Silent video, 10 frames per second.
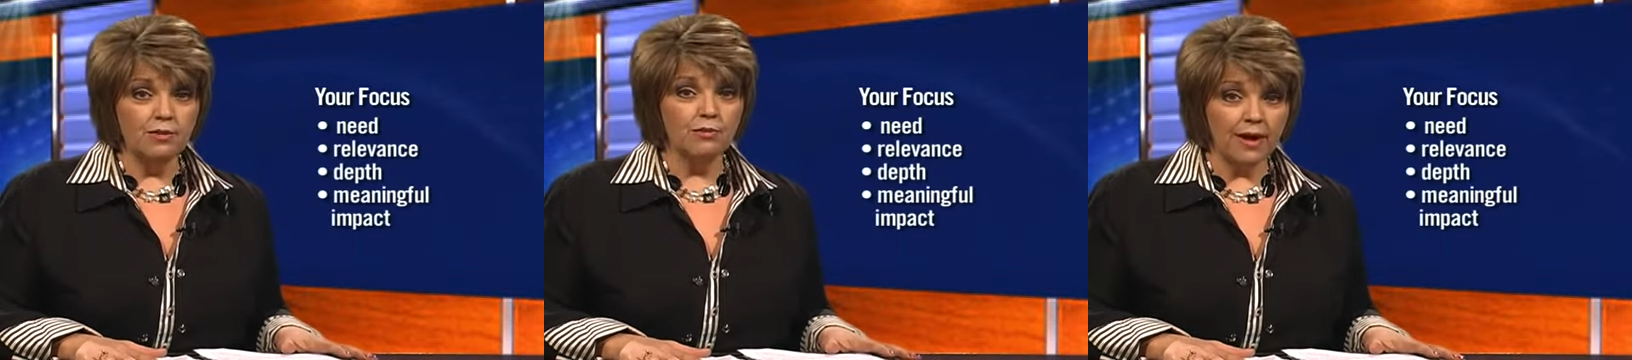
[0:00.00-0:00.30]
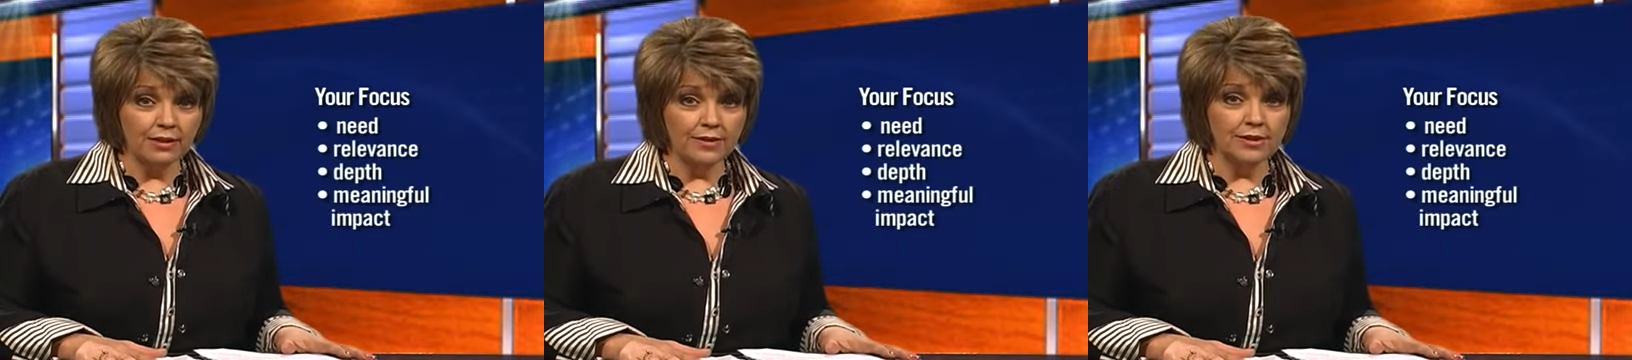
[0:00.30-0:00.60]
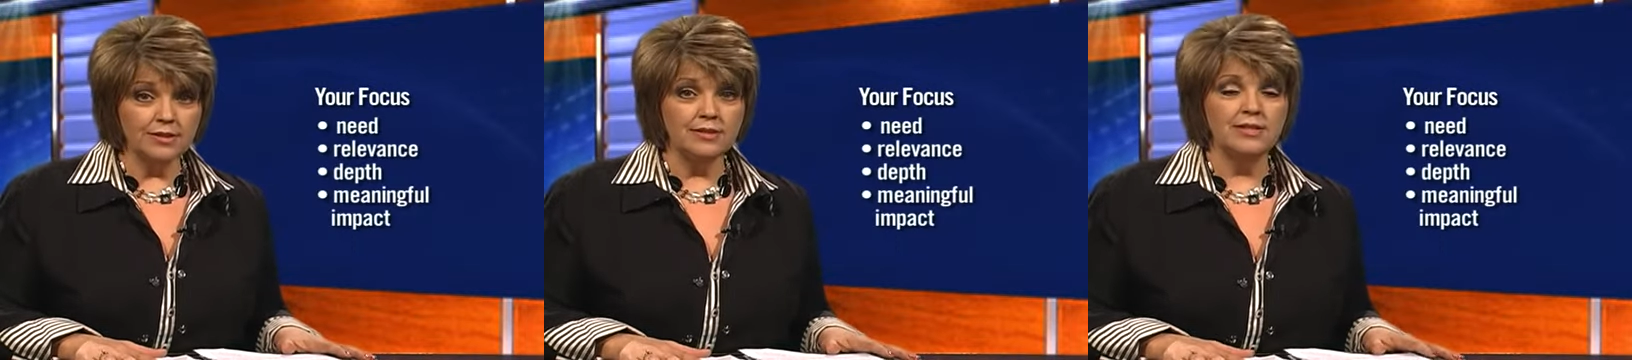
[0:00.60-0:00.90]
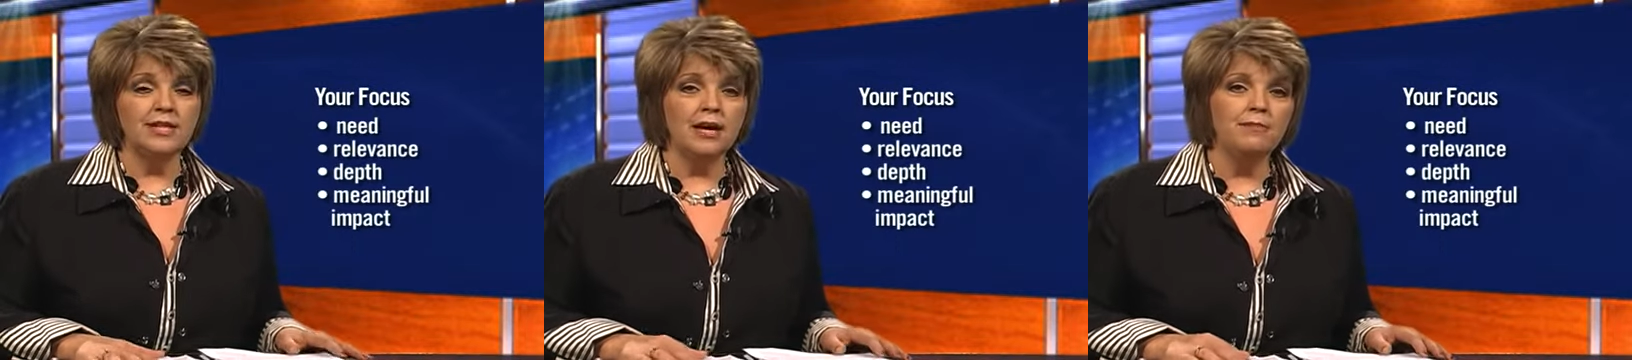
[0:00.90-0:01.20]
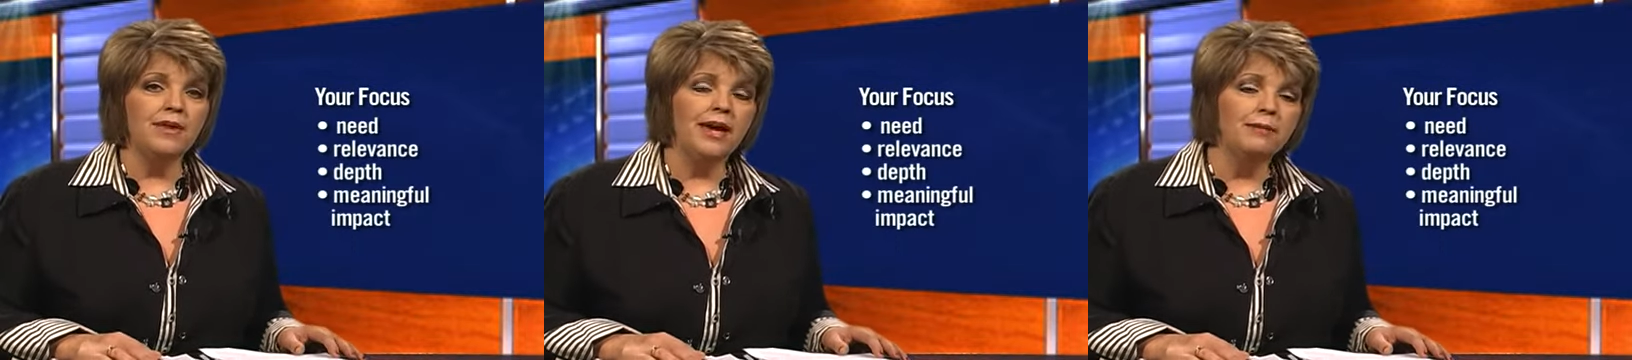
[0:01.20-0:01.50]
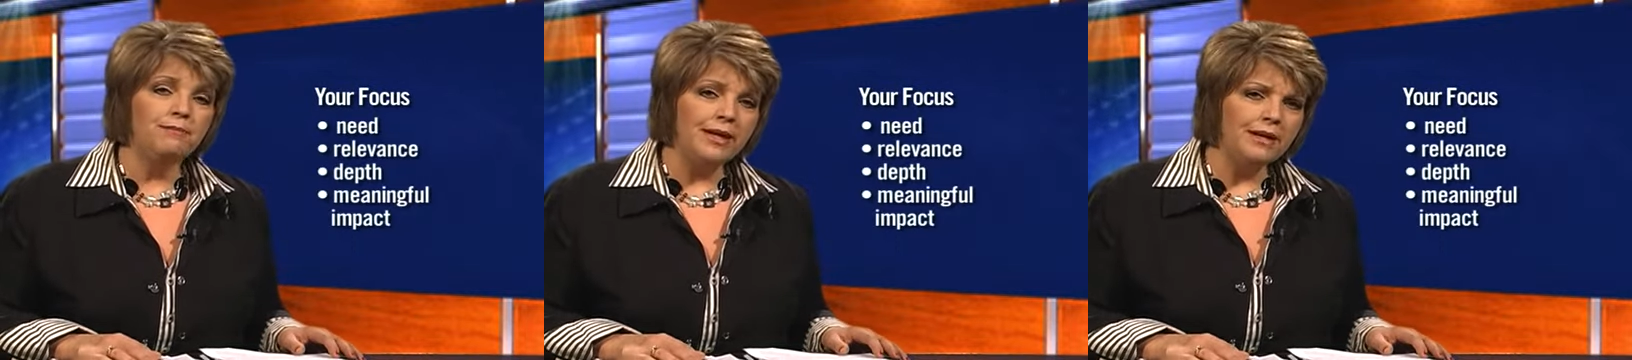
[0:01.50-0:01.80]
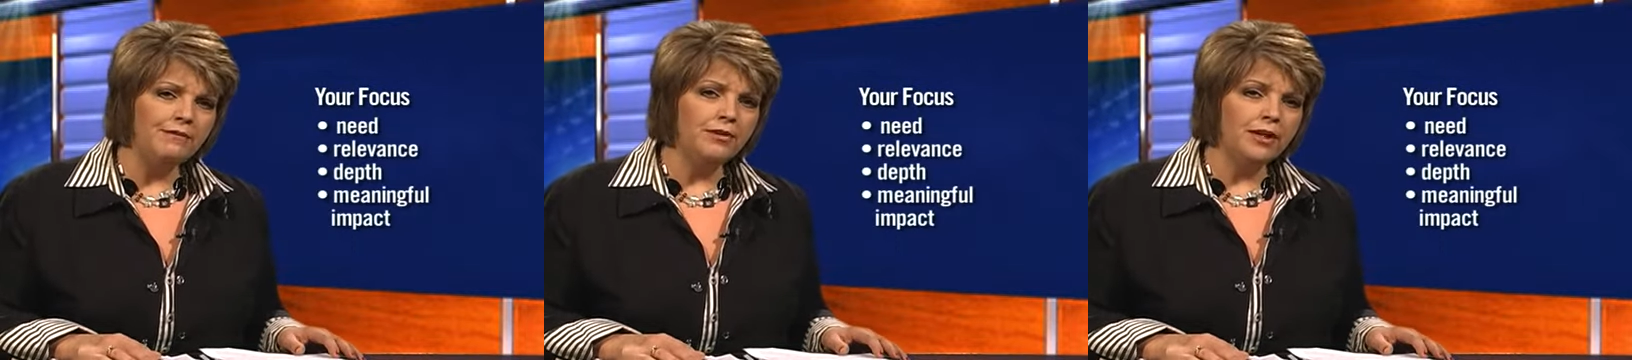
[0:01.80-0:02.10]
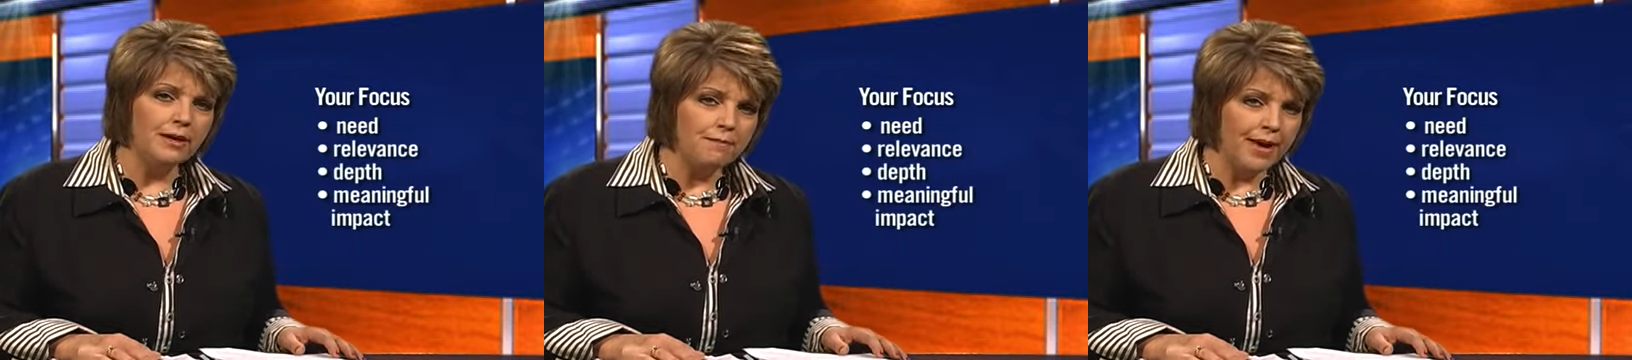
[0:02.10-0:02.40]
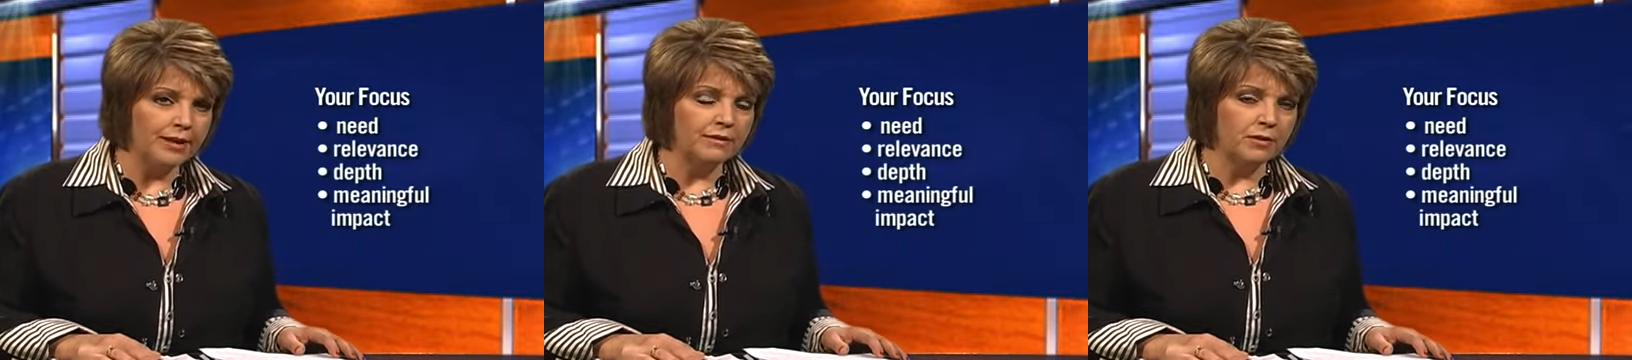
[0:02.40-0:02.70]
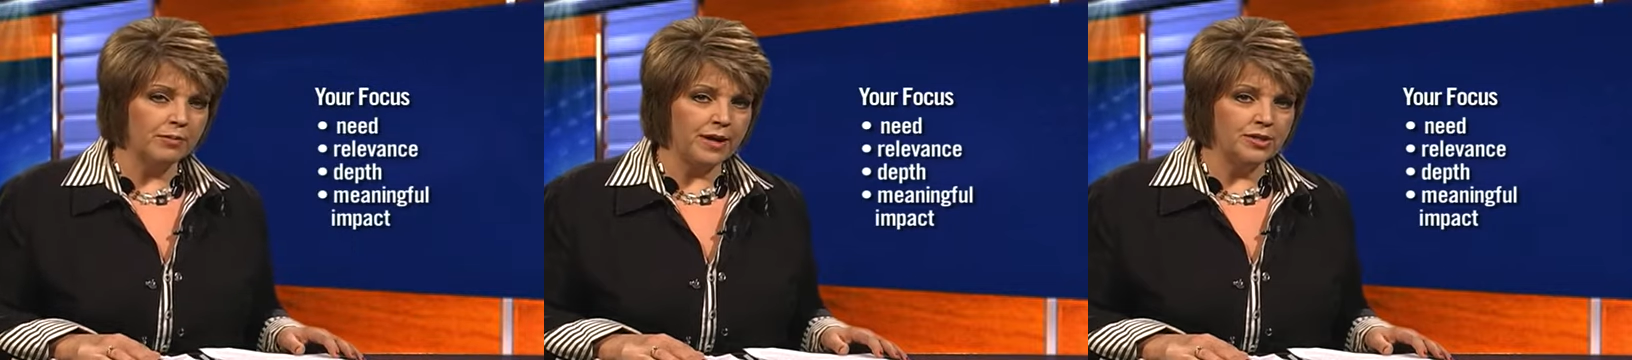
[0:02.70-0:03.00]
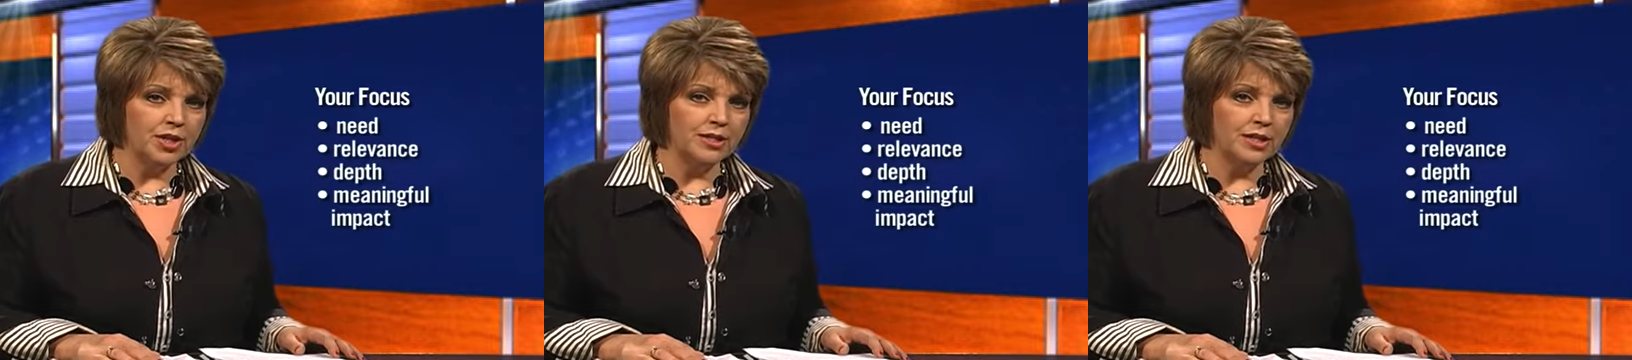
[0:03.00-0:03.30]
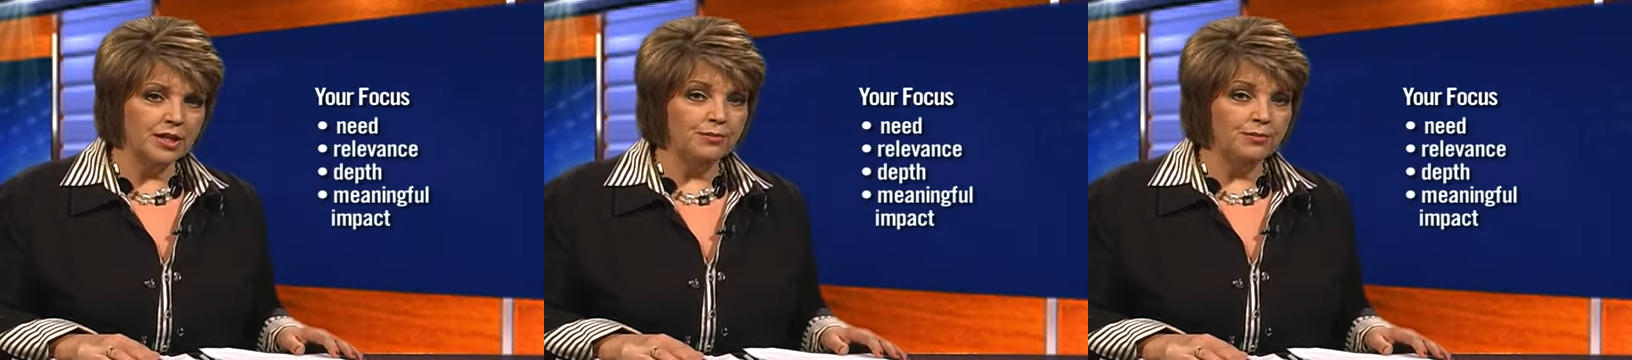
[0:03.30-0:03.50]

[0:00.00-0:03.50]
relevance, depth, and meaningful impact of the project,